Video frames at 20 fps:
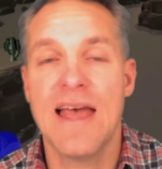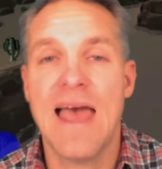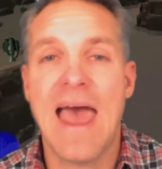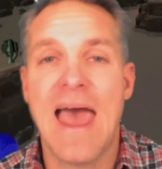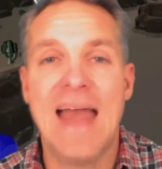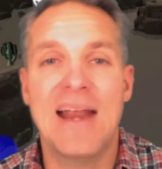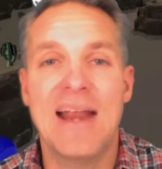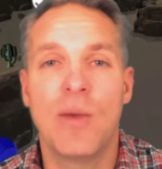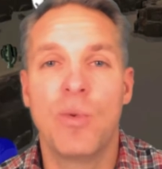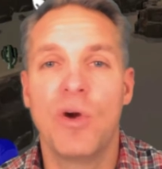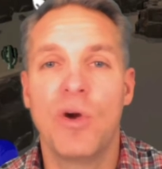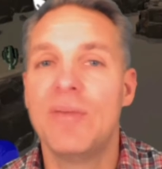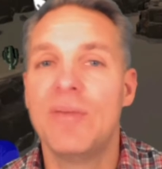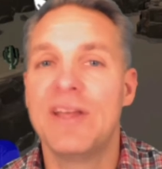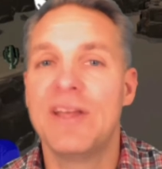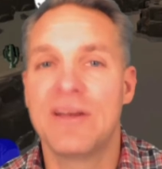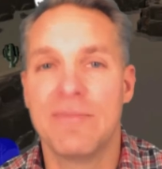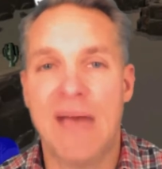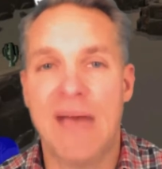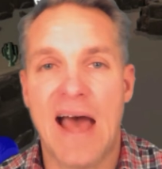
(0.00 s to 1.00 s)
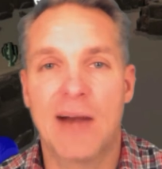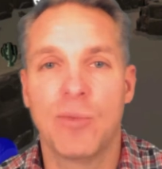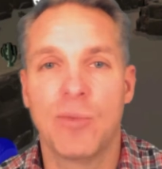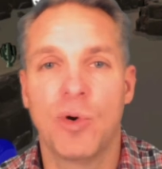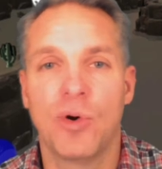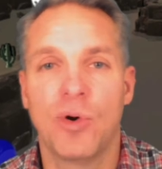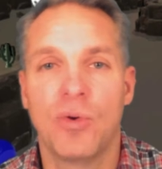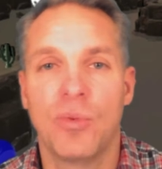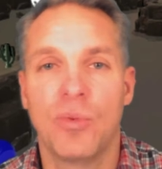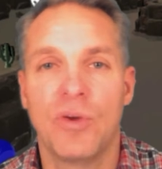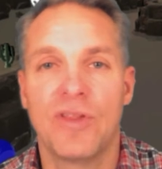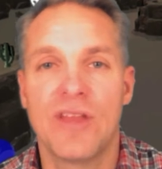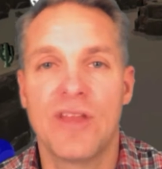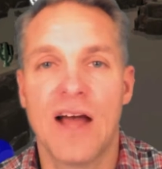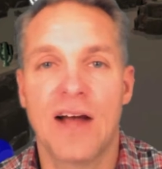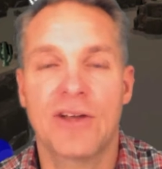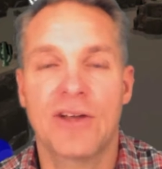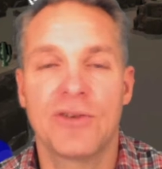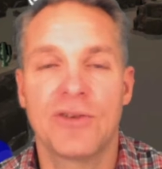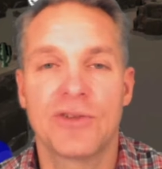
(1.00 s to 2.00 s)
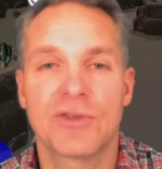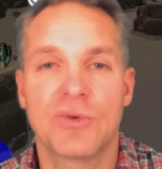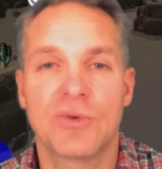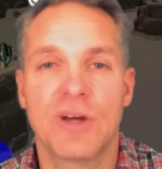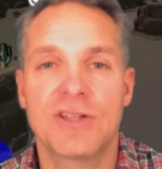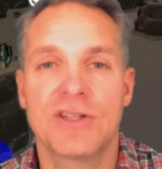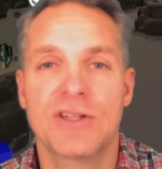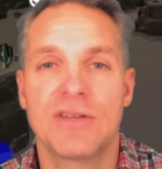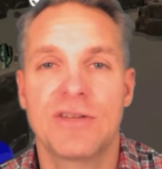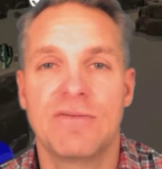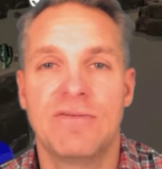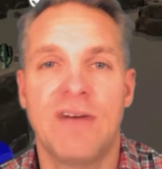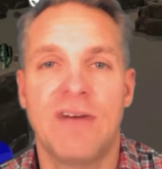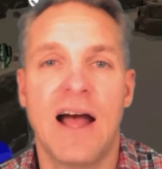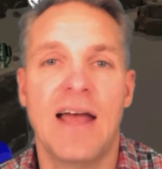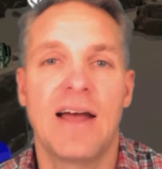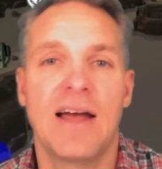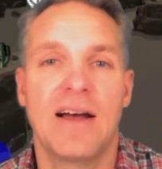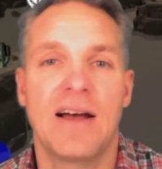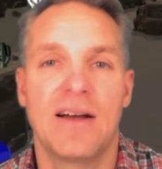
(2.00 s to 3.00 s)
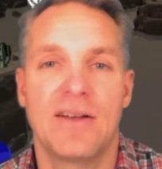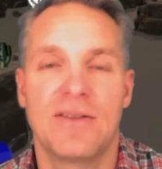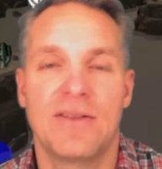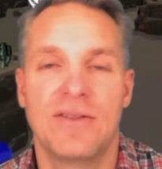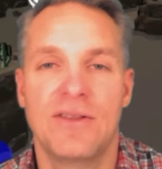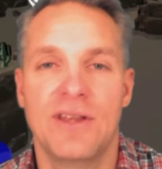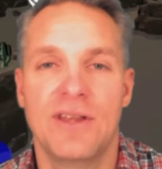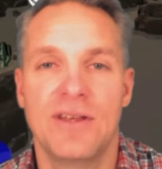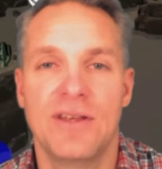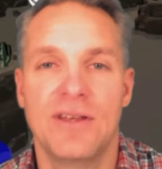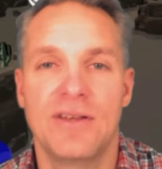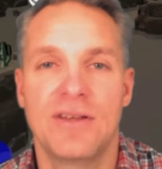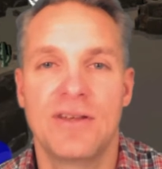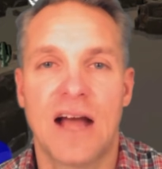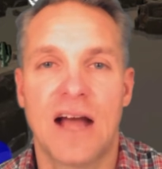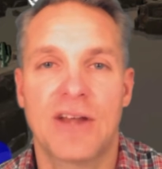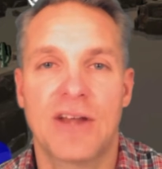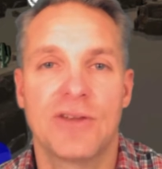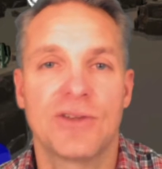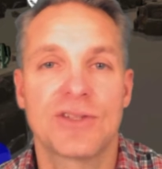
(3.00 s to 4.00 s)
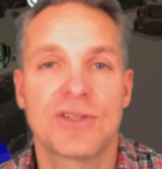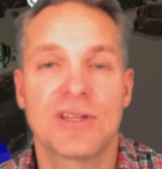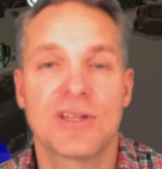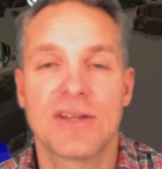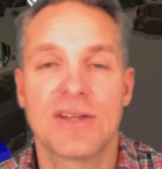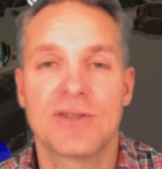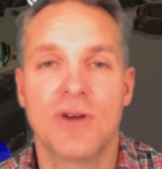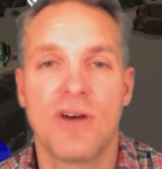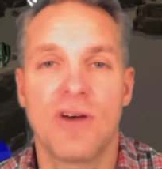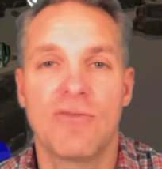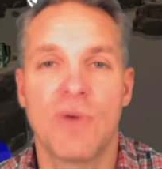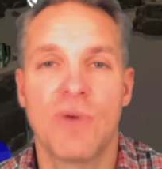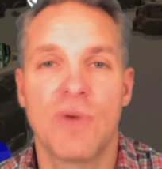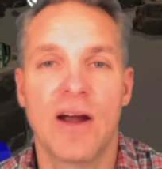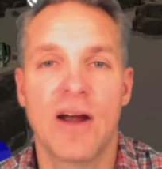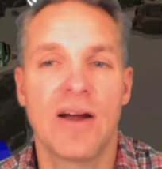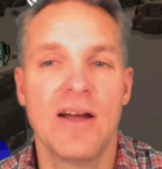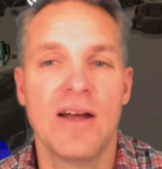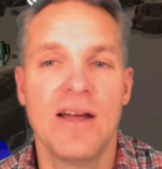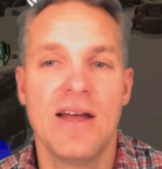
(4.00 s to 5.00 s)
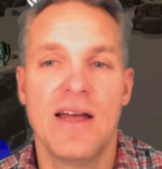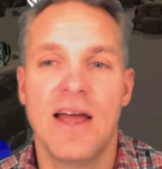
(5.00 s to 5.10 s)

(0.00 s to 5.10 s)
and it will be compatible with the Oculus Quest via the Oculus Link software.